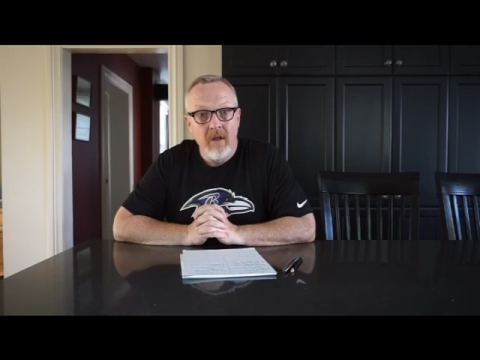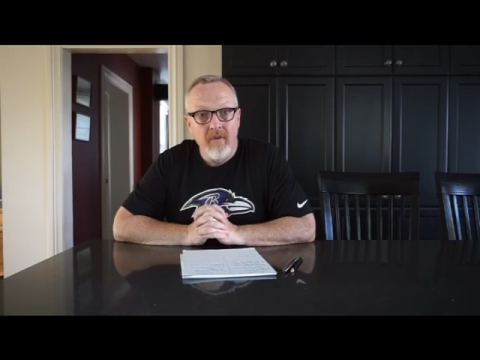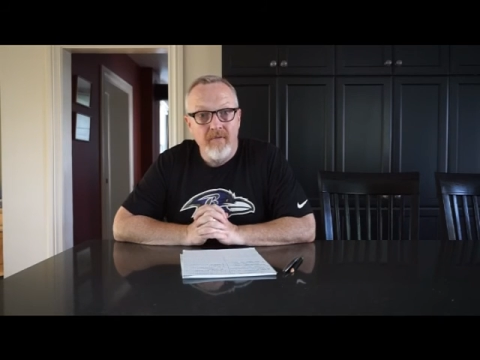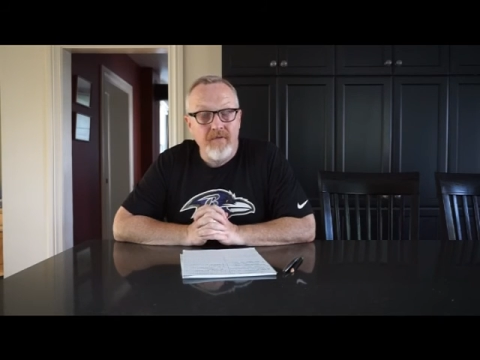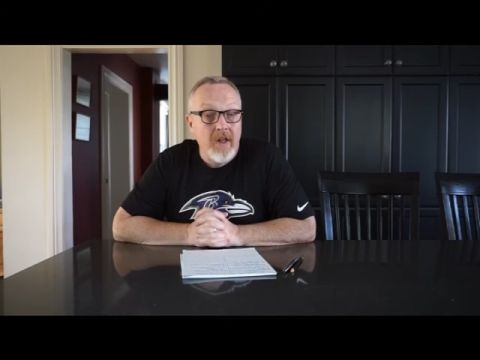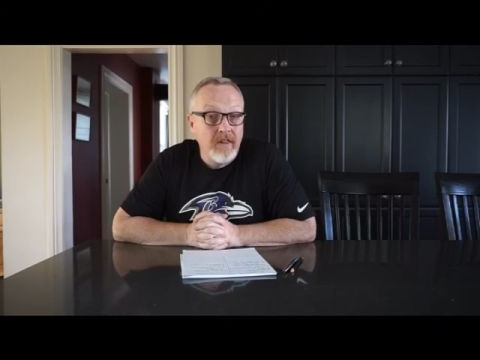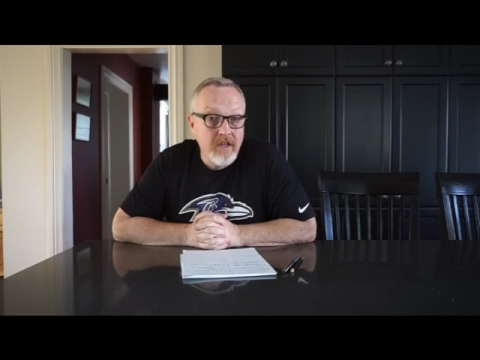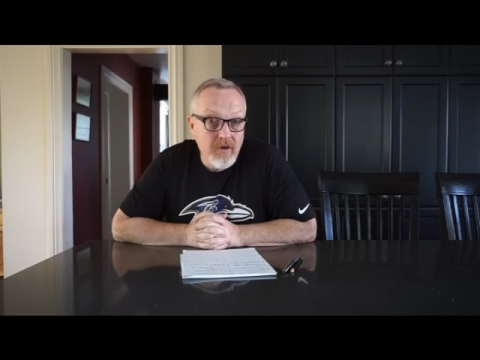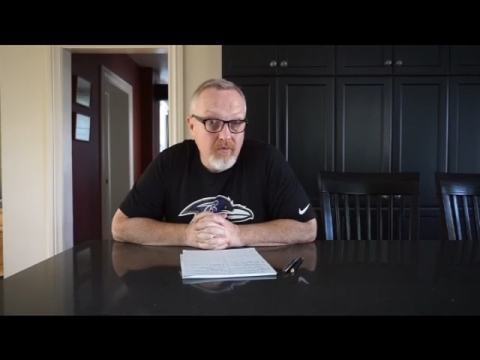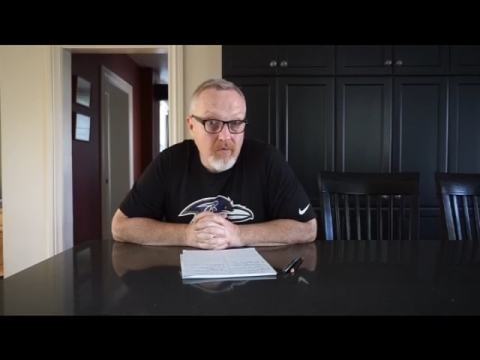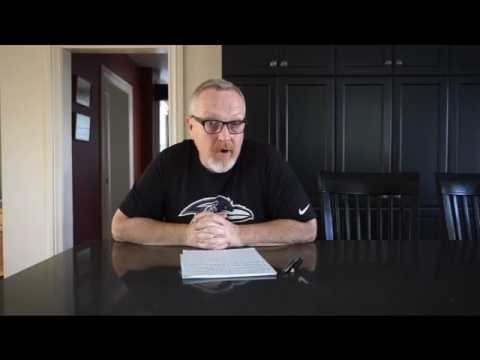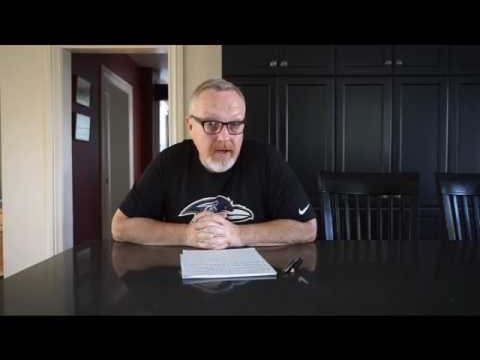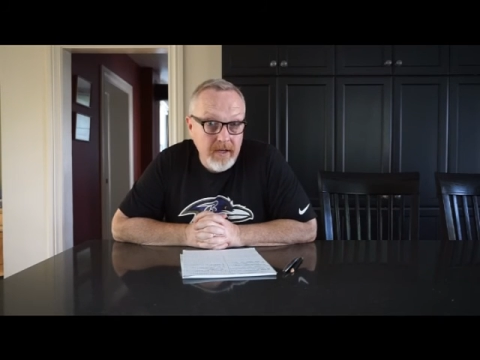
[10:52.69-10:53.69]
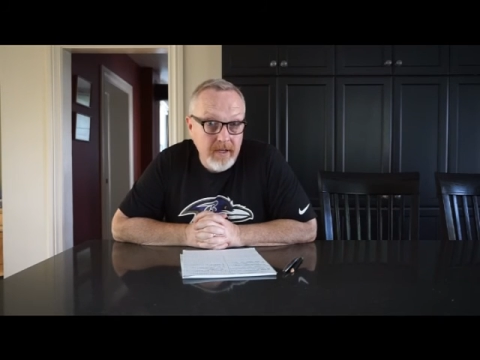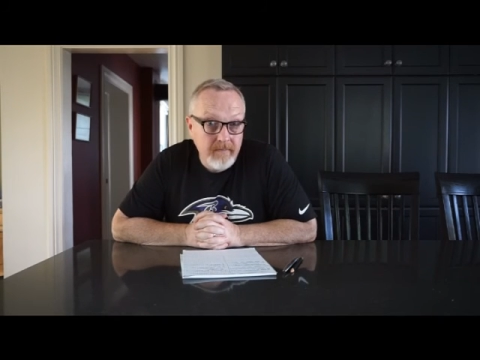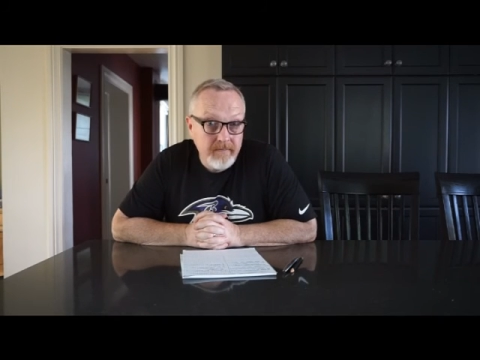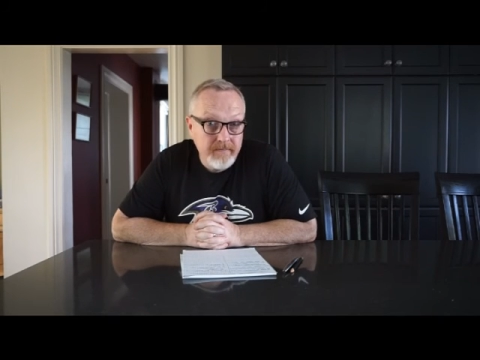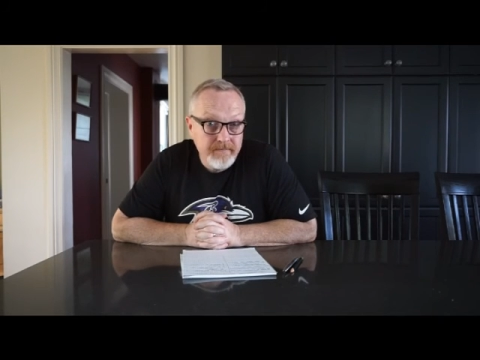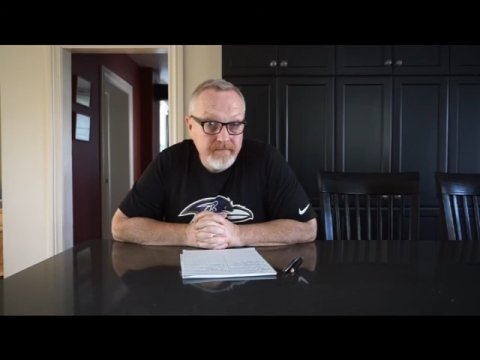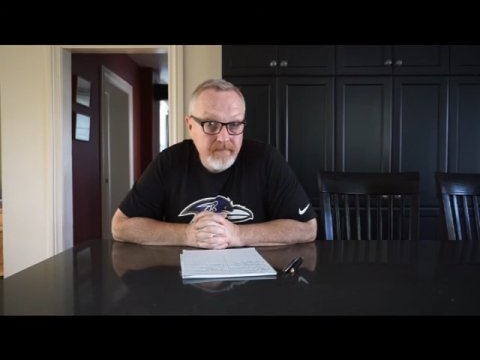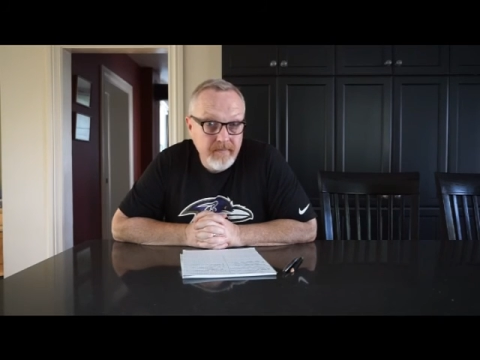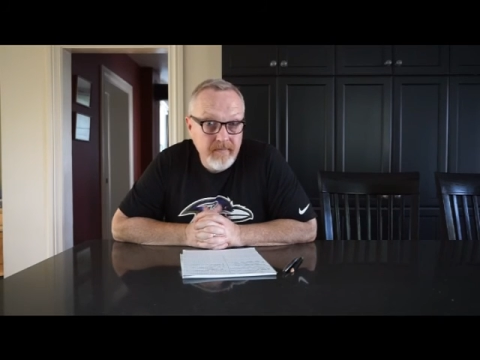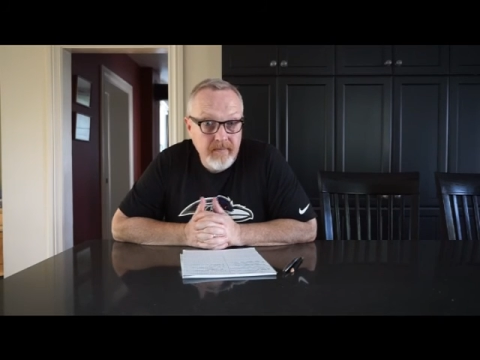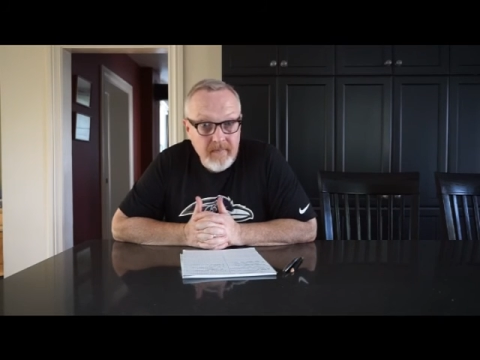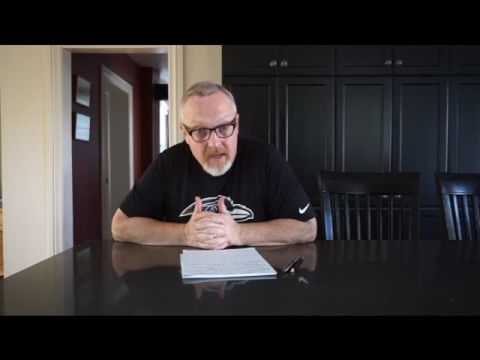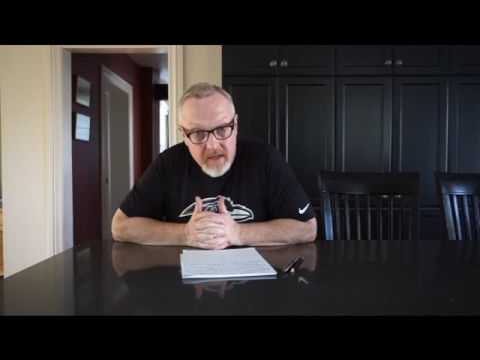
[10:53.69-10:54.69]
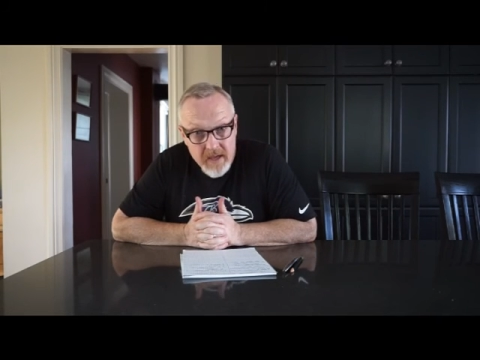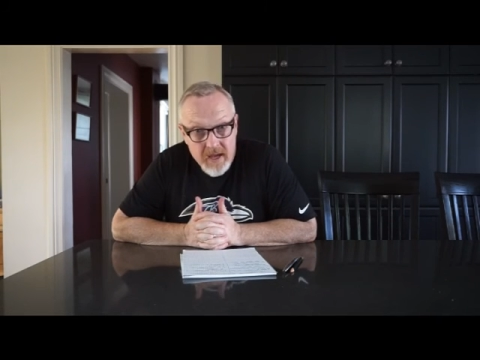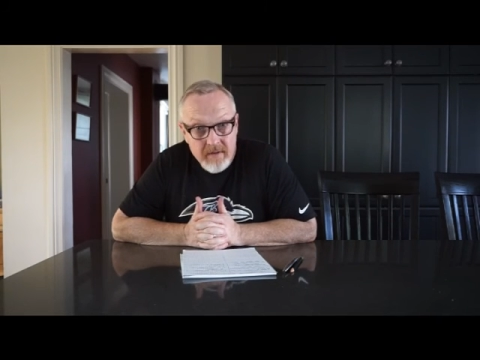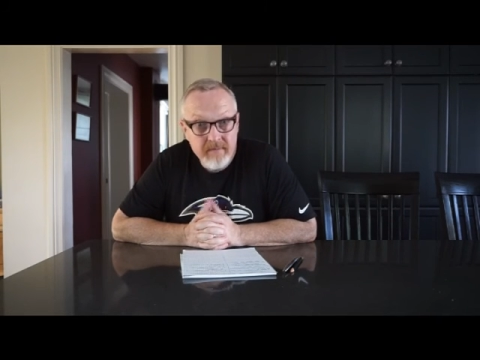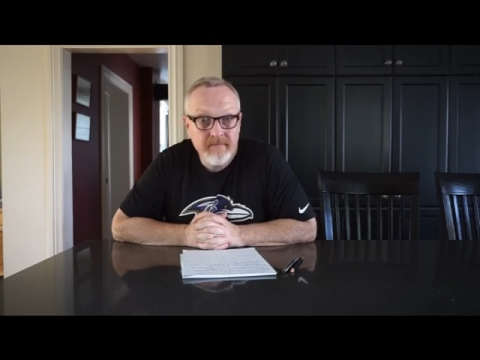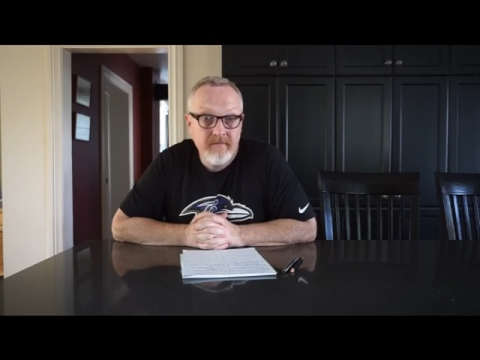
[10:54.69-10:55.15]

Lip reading: Finally, your writing. Again,